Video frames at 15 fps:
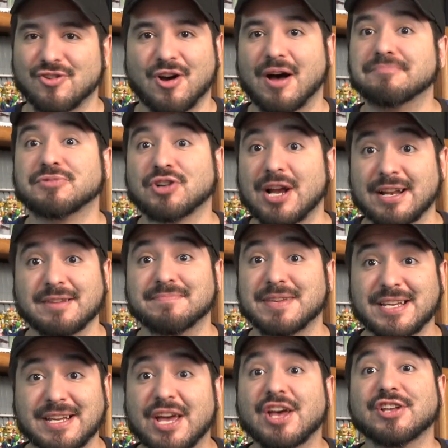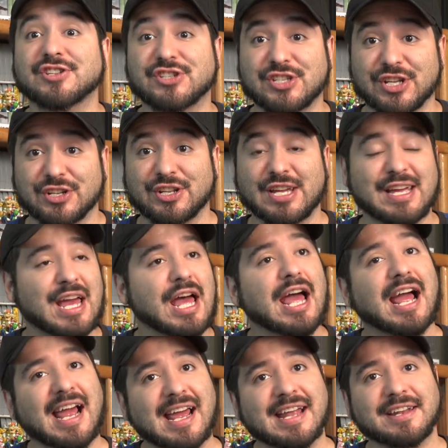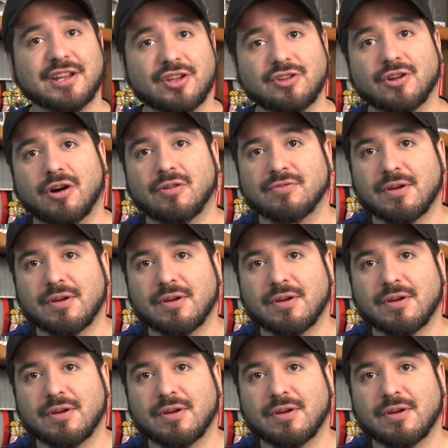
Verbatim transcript: know, I'm trying to be silly and, you know,